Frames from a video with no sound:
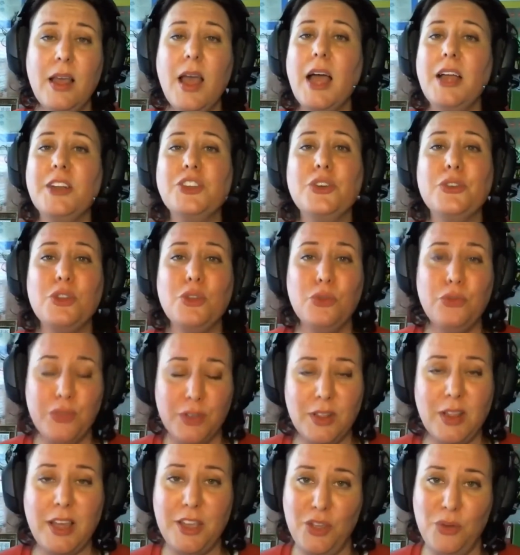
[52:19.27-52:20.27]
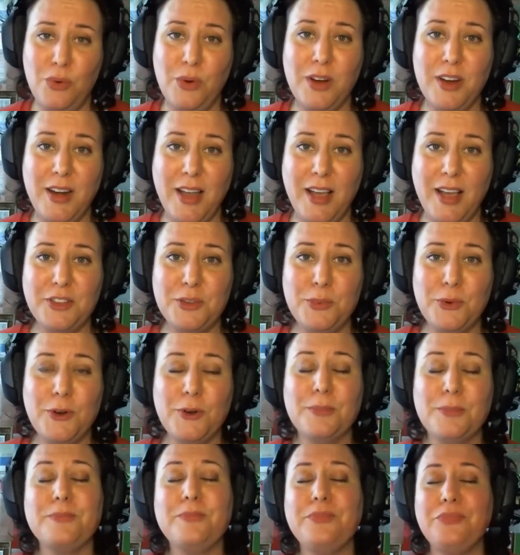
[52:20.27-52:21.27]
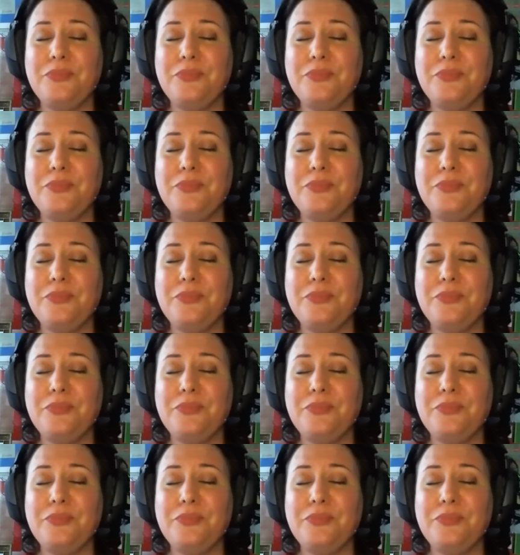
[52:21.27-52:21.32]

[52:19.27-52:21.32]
until you feel like you are an expert.